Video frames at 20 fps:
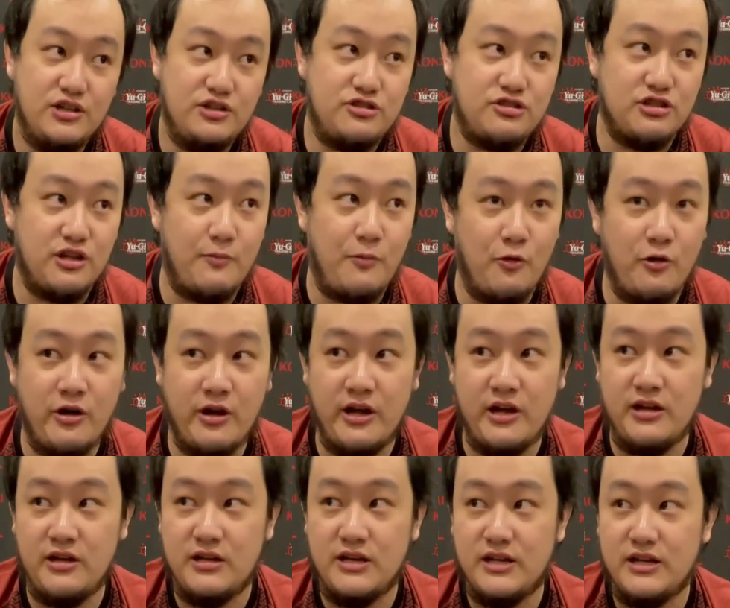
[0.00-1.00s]
To the
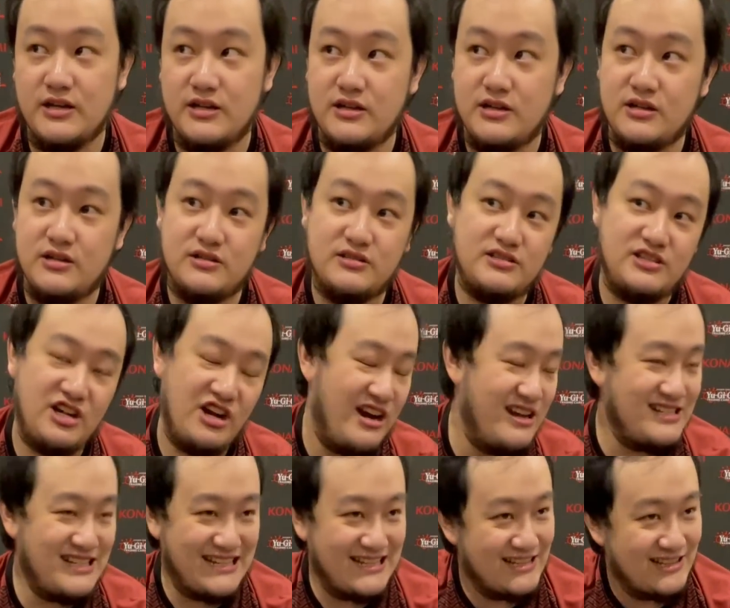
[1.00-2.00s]
point, there
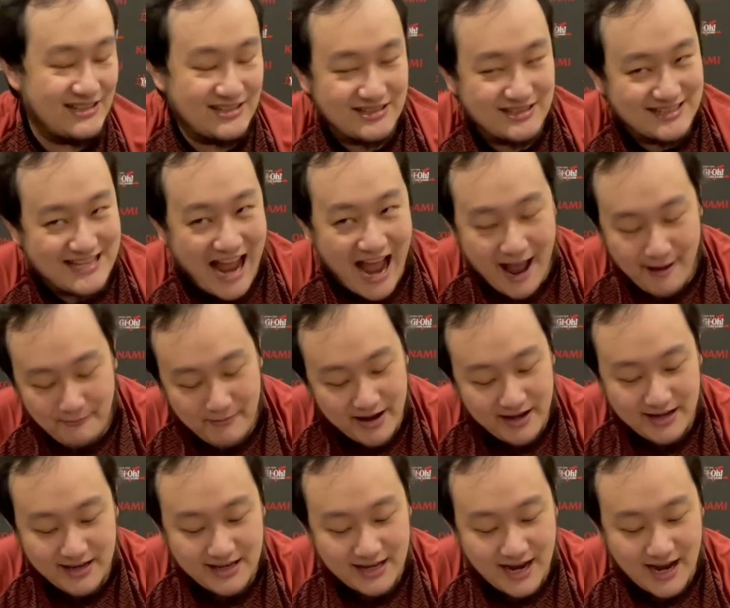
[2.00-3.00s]
isn't that
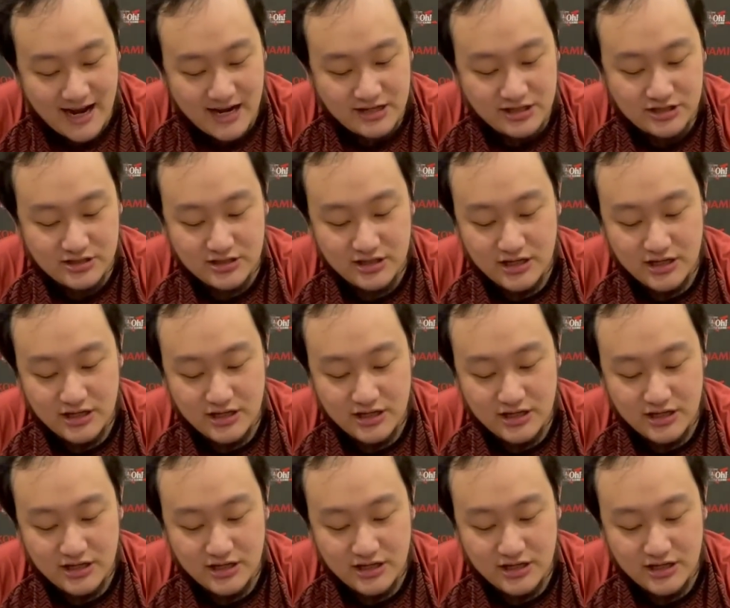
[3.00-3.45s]
many cash,